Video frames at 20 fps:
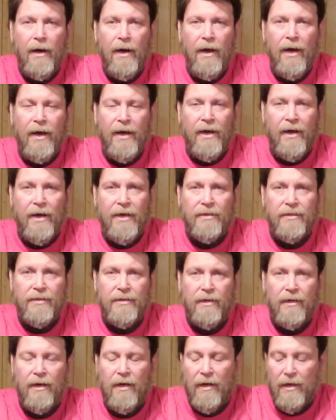Hi
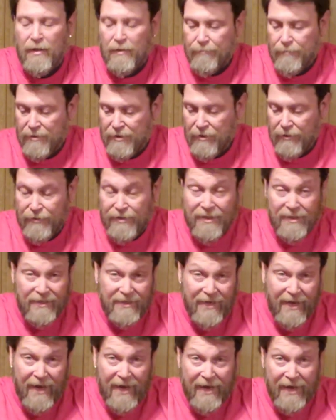guys. So
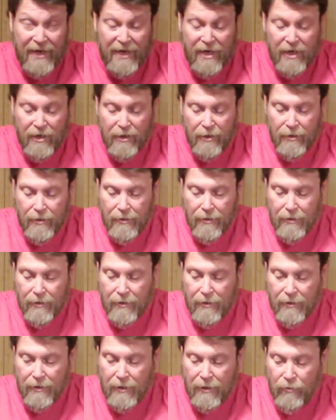today
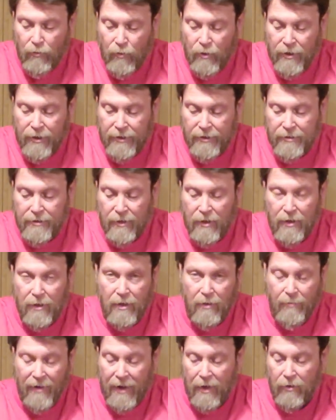I wanted to
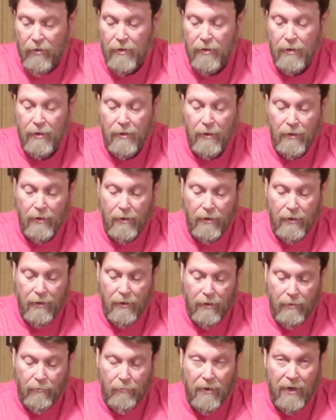talk about
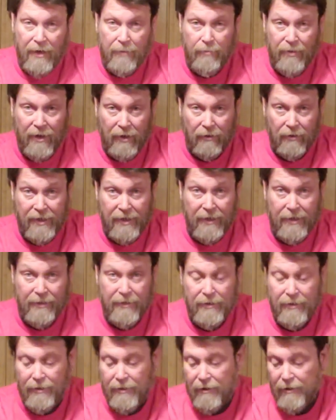my belt kit.
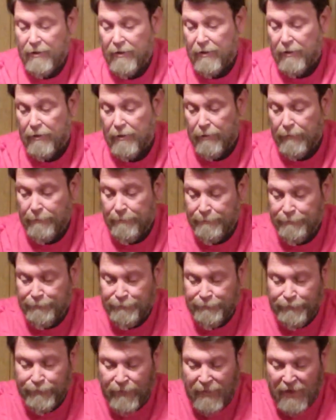Um,
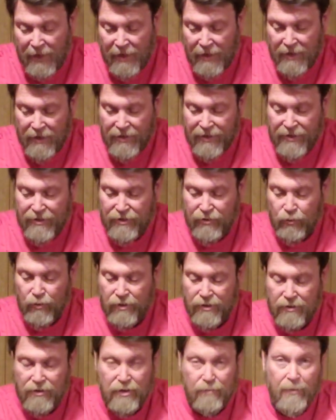this
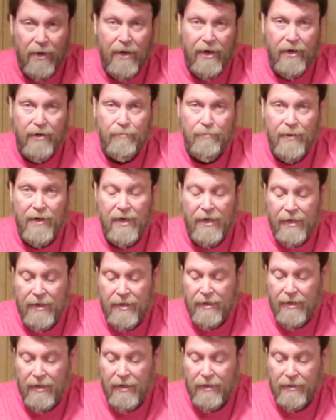was inspired
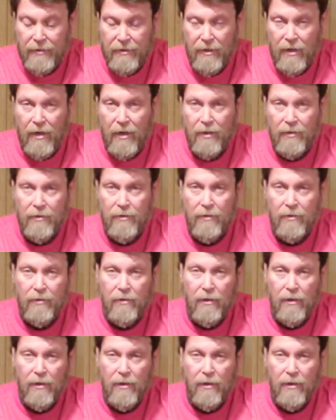by Jan